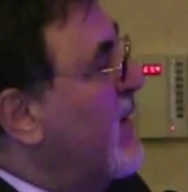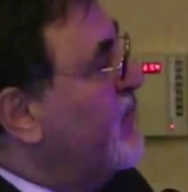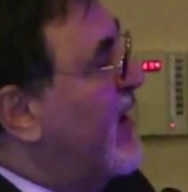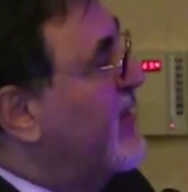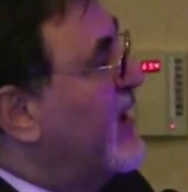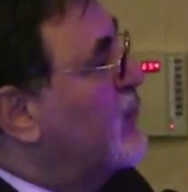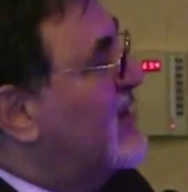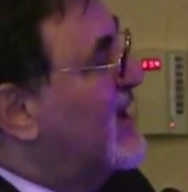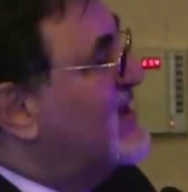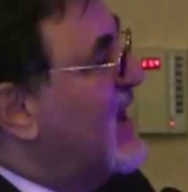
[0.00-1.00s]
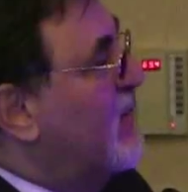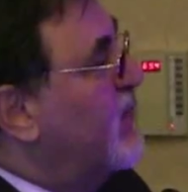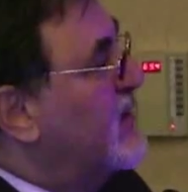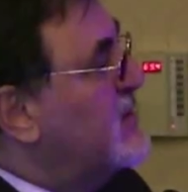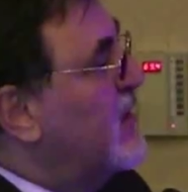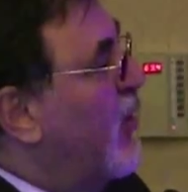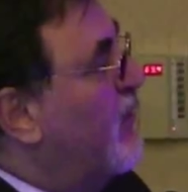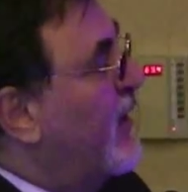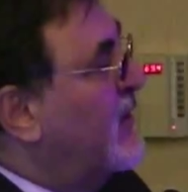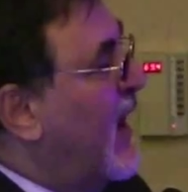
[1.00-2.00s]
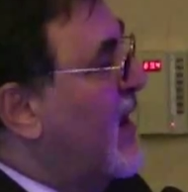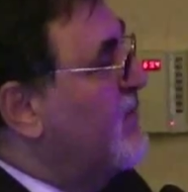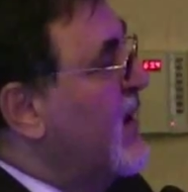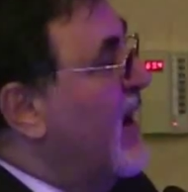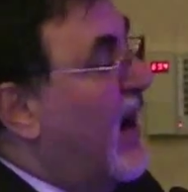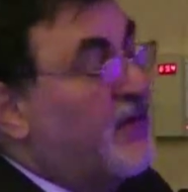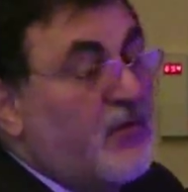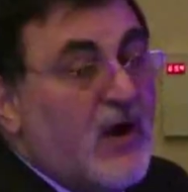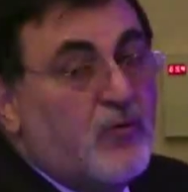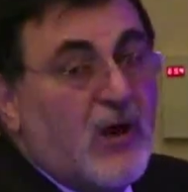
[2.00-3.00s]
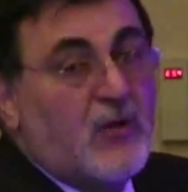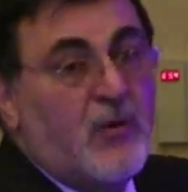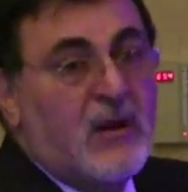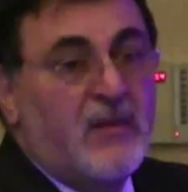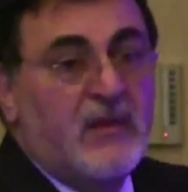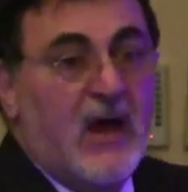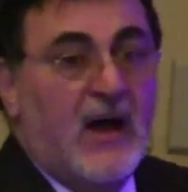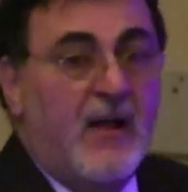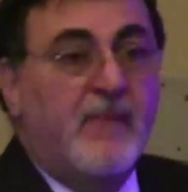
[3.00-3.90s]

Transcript: And then we take samples over time and try to calculate the